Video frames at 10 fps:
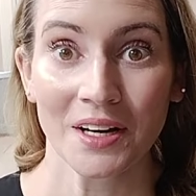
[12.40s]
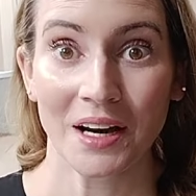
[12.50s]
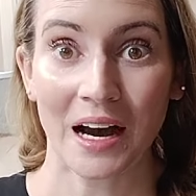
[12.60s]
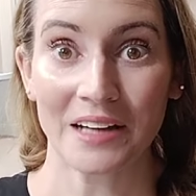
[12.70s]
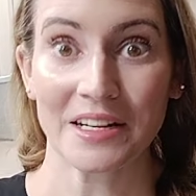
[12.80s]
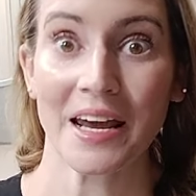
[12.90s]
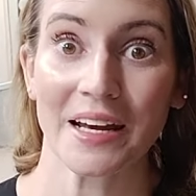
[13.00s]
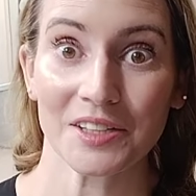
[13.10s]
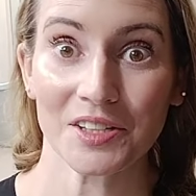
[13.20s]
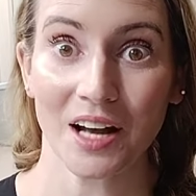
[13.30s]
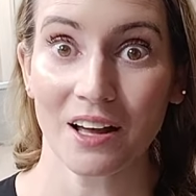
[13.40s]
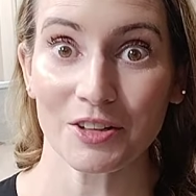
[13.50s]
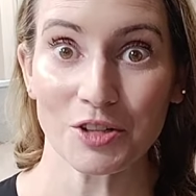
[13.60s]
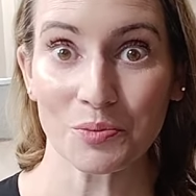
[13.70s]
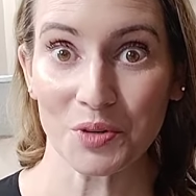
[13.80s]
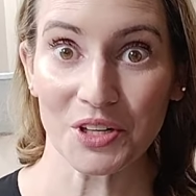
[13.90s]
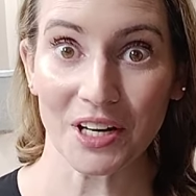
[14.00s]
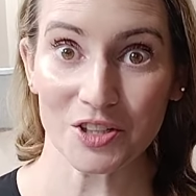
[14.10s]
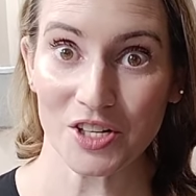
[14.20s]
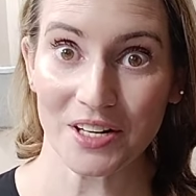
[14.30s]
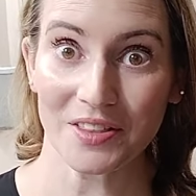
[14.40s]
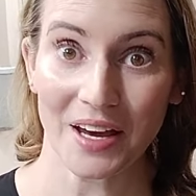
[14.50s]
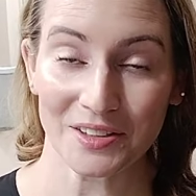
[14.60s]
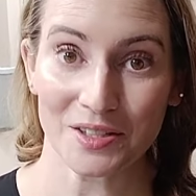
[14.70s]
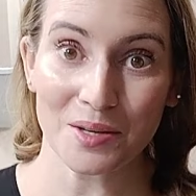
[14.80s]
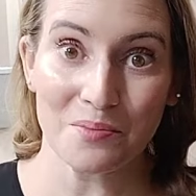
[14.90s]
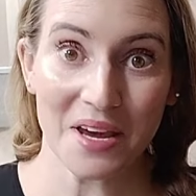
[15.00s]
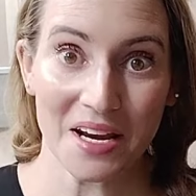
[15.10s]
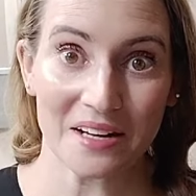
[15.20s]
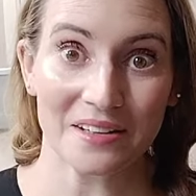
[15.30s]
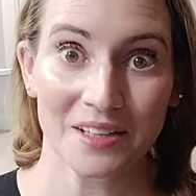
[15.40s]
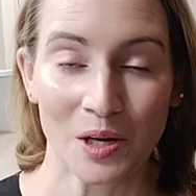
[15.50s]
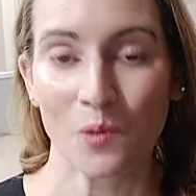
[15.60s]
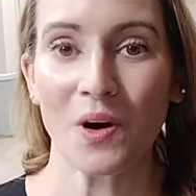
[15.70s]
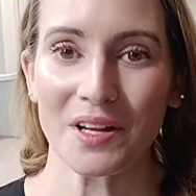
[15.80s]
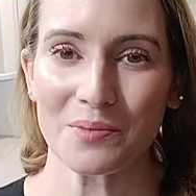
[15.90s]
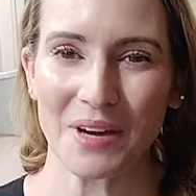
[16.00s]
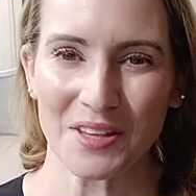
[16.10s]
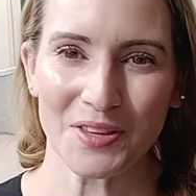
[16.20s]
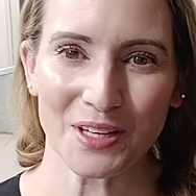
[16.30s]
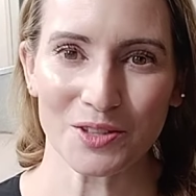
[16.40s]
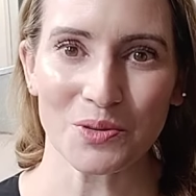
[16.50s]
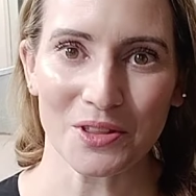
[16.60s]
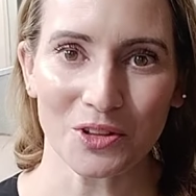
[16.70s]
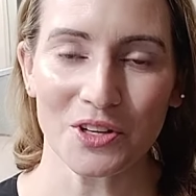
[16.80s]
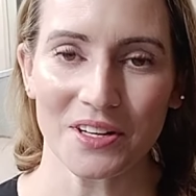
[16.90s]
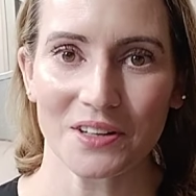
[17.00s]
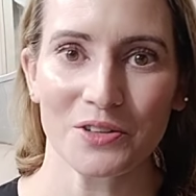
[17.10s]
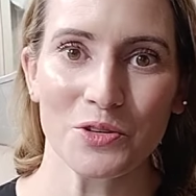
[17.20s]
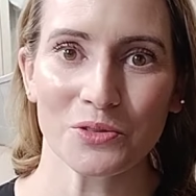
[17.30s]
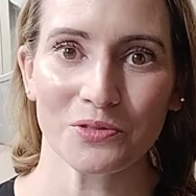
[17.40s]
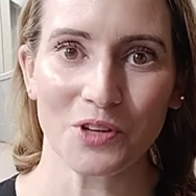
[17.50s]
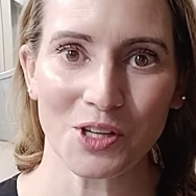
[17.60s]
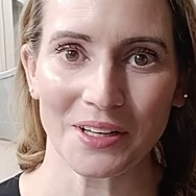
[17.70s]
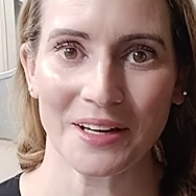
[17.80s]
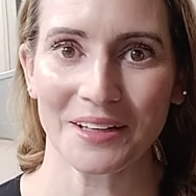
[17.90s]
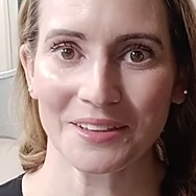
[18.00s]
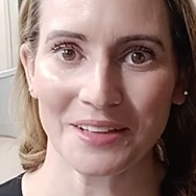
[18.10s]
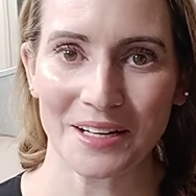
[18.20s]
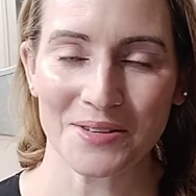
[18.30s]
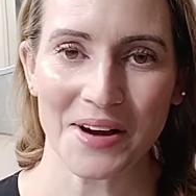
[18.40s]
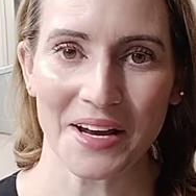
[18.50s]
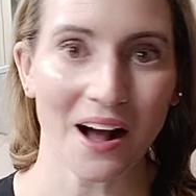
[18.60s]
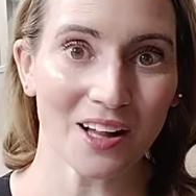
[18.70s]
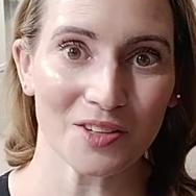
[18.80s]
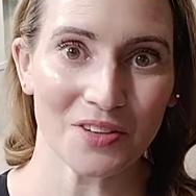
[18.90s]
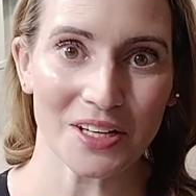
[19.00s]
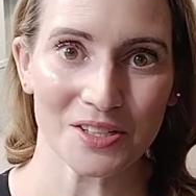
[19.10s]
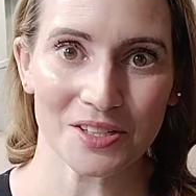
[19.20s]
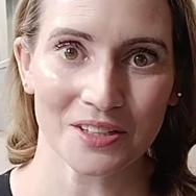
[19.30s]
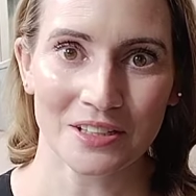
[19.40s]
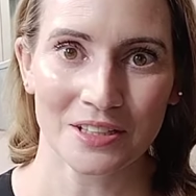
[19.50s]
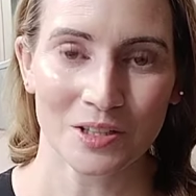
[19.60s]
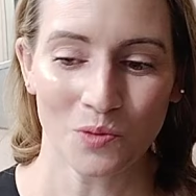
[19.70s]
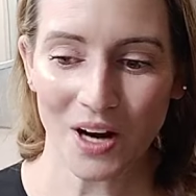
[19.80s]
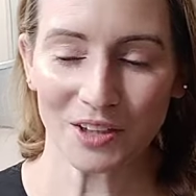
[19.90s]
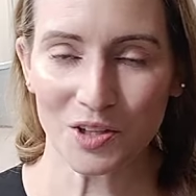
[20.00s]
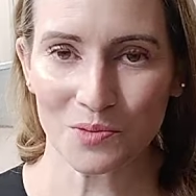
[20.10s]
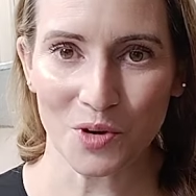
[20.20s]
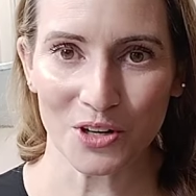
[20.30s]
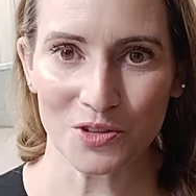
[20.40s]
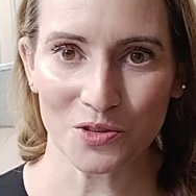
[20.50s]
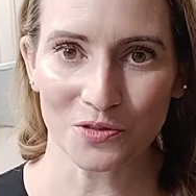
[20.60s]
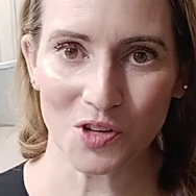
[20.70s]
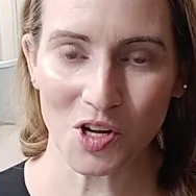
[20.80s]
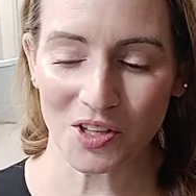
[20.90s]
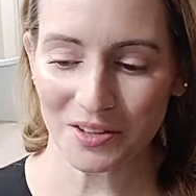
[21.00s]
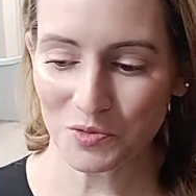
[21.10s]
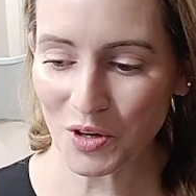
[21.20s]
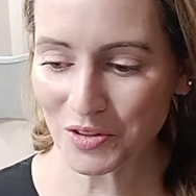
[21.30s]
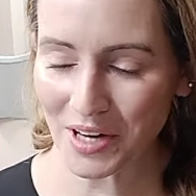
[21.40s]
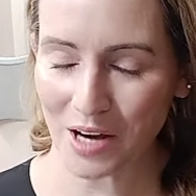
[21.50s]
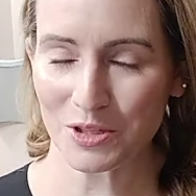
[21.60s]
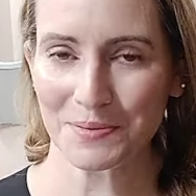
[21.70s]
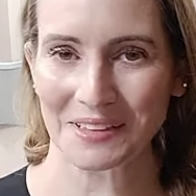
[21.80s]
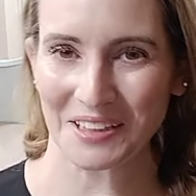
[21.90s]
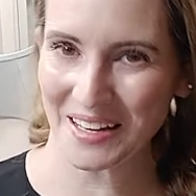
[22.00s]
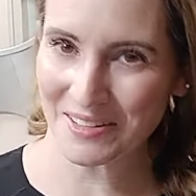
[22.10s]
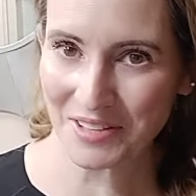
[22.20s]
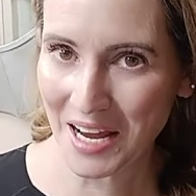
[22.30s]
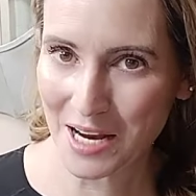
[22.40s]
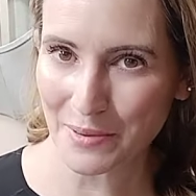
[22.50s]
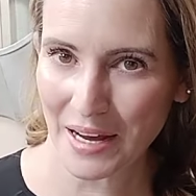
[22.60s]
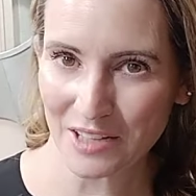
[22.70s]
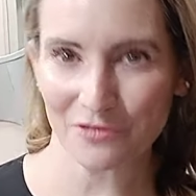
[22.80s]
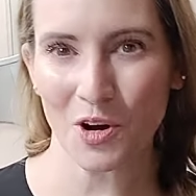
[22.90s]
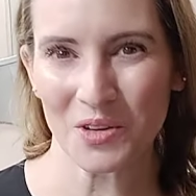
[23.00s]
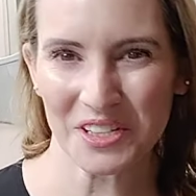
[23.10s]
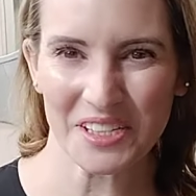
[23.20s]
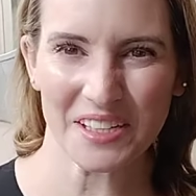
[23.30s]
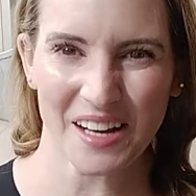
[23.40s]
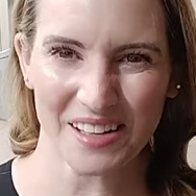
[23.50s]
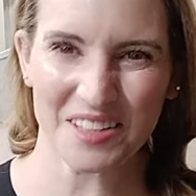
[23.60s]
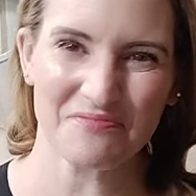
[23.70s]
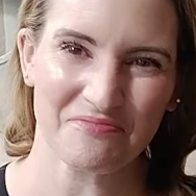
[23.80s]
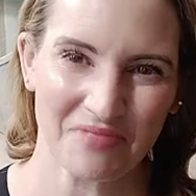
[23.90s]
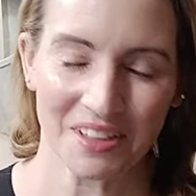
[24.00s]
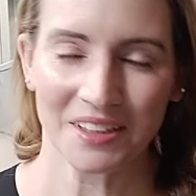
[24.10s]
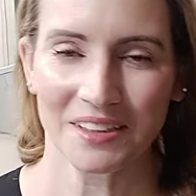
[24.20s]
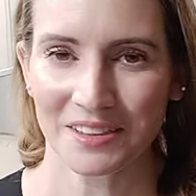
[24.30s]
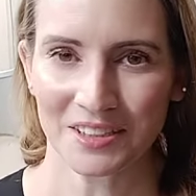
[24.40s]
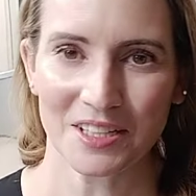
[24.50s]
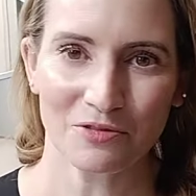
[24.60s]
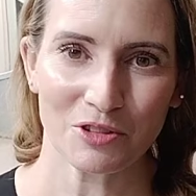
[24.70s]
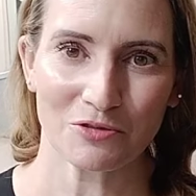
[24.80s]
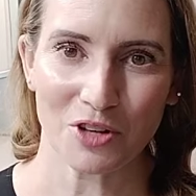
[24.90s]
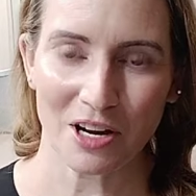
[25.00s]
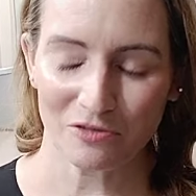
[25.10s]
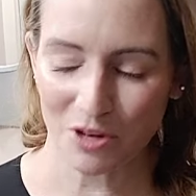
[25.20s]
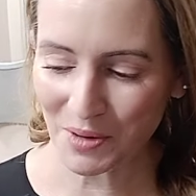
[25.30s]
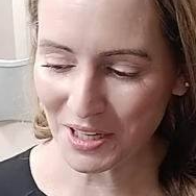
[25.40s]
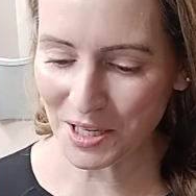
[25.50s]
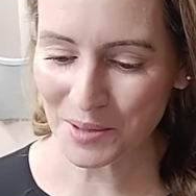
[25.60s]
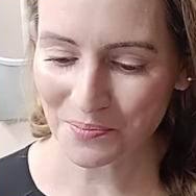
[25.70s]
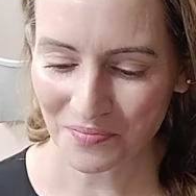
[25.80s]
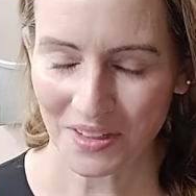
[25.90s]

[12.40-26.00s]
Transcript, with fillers: uh, enhance collagen production. And that's the main, one of the main things with looking youthful. And anyway, all of us want to look more youthful, whether or not we spend a lot of time on it, focusing on it. It's different for everybody